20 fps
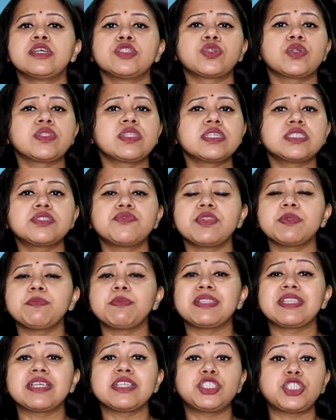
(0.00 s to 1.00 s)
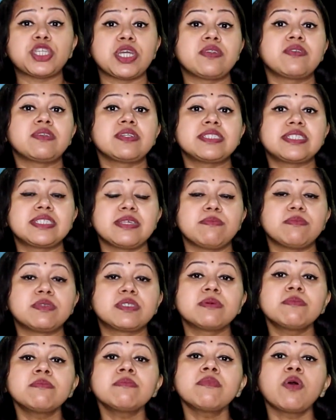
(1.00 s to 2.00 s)
So this will be the general
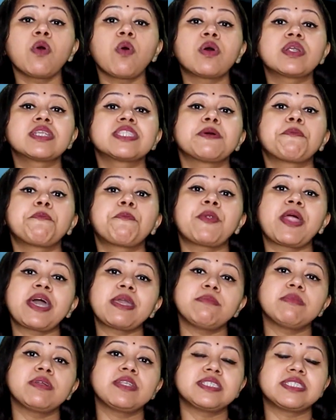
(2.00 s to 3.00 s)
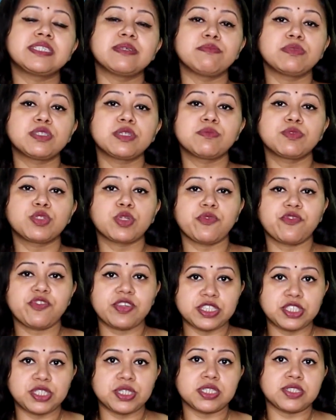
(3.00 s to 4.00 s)
symptom or the primary symptoms of
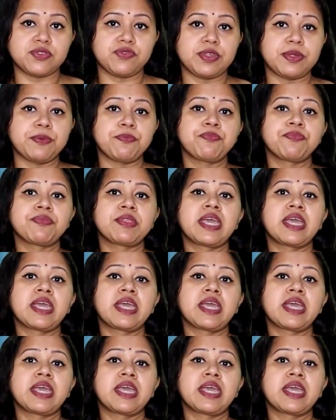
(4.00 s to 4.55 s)
HSV.